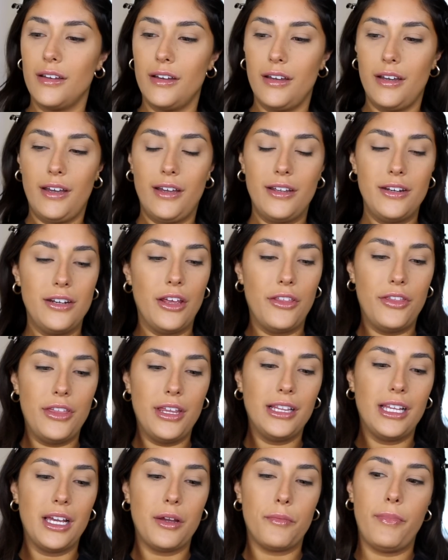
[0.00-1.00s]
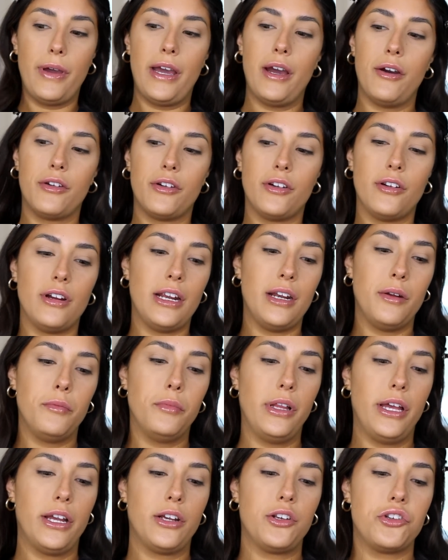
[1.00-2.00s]
Ugh, nothing like powder and a
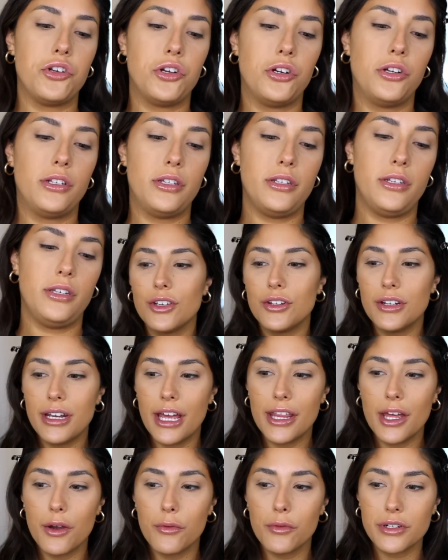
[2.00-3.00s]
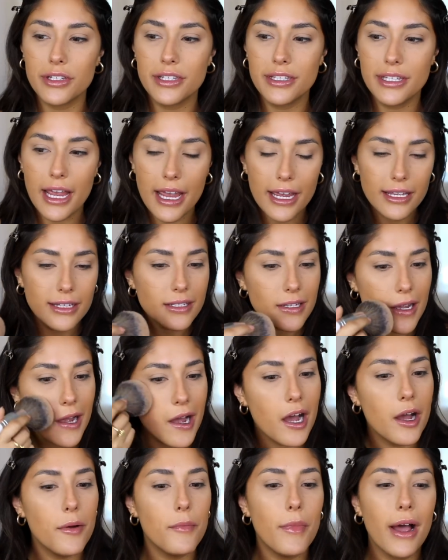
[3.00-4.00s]
black shirt. So now that we're set,
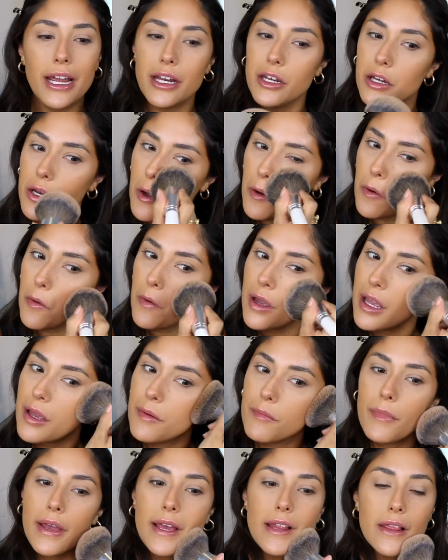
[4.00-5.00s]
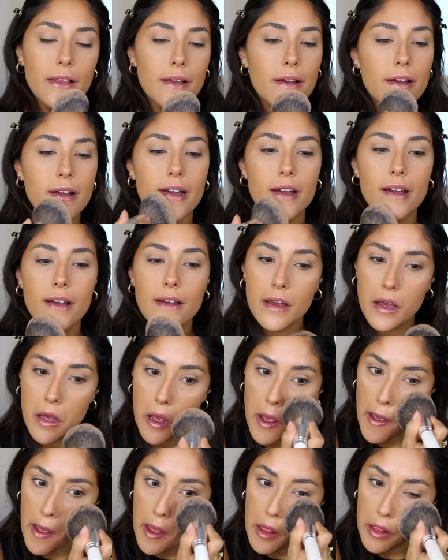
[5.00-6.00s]
um, I know it may look
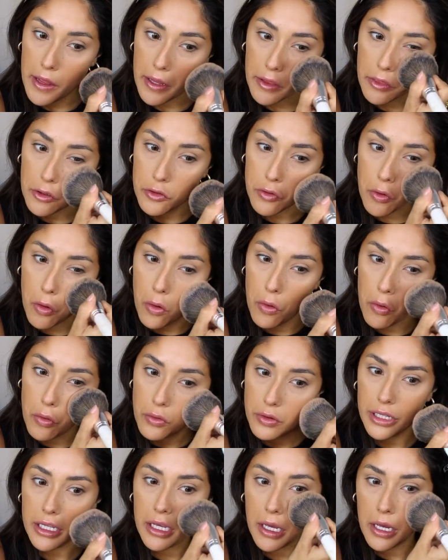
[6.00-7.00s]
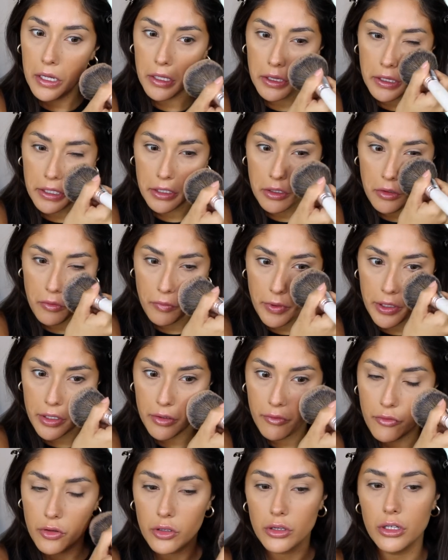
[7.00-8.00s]
like there's only a little bit
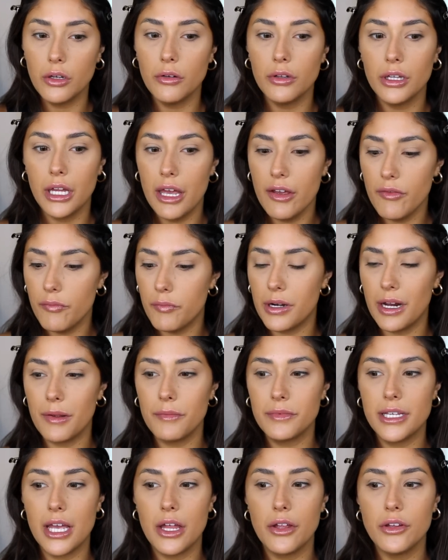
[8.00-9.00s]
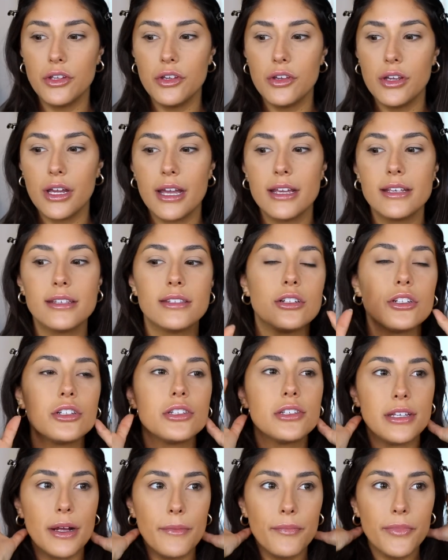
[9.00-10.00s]
of glow left, but I'm telling you guys, there's
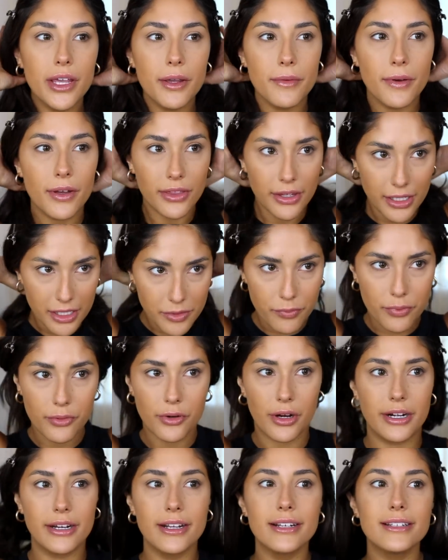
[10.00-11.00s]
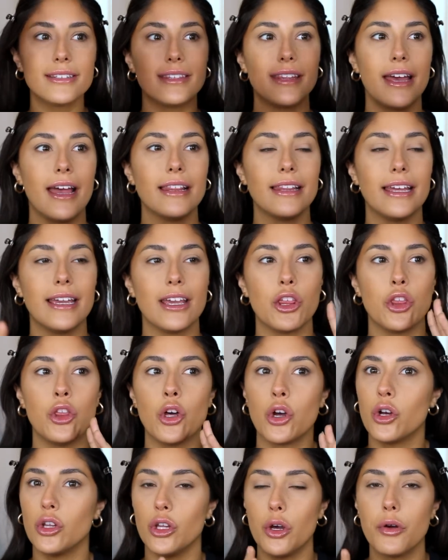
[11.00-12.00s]
something about these products that like
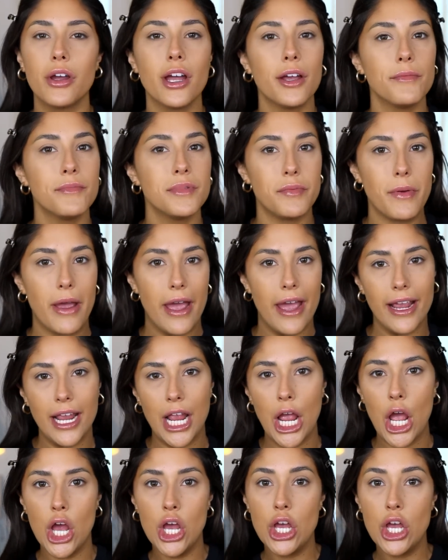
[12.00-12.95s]
the glow comes back